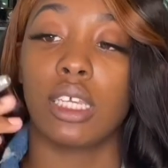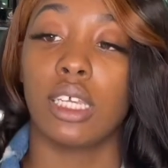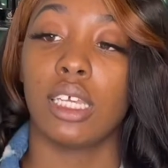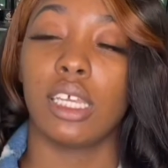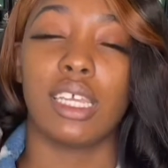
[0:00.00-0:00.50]

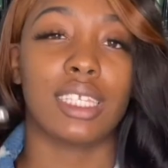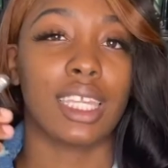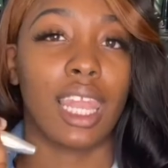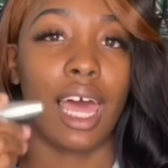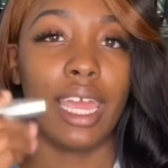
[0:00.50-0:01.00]
it's
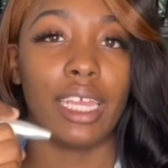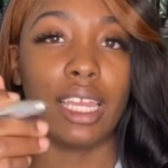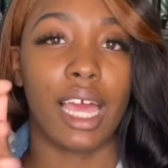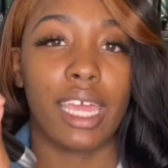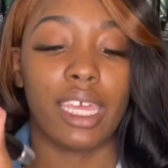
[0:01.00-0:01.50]
light.
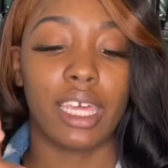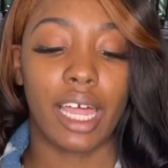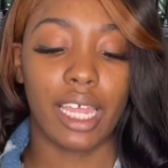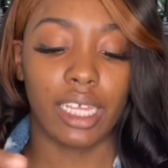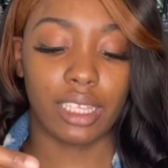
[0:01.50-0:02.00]
Like, I
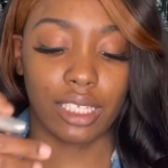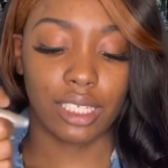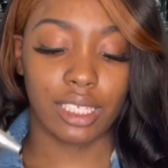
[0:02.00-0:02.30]
like this.